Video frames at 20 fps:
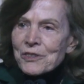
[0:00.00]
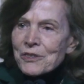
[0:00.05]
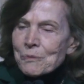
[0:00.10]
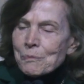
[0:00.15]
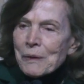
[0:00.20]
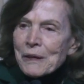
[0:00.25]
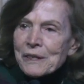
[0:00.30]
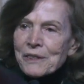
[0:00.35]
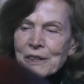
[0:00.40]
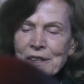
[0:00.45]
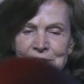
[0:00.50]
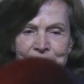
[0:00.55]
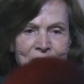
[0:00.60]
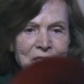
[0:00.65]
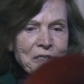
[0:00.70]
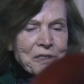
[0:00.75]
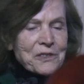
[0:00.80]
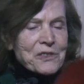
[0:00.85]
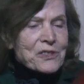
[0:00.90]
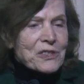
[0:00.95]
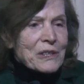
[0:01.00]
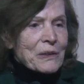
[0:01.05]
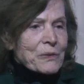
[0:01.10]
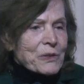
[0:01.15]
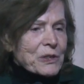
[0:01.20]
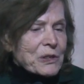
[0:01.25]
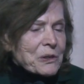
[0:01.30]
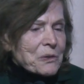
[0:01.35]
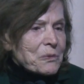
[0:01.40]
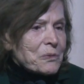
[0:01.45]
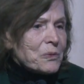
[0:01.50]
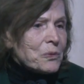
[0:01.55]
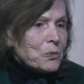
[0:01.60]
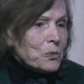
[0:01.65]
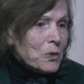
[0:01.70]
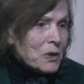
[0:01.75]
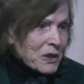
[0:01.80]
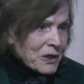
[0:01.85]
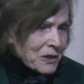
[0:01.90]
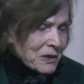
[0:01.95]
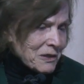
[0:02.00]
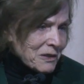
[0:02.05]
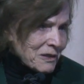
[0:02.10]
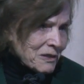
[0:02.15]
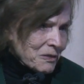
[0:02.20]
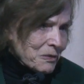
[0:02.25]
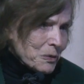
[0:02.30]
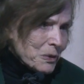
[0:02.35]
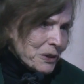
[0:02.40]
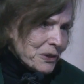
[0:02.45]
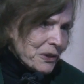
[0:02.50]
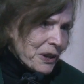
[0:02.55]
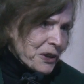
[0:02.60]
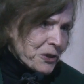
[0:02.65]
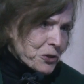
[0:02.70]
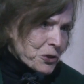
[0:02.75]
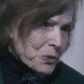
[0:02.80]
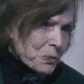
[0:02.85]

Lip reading: because by 1971,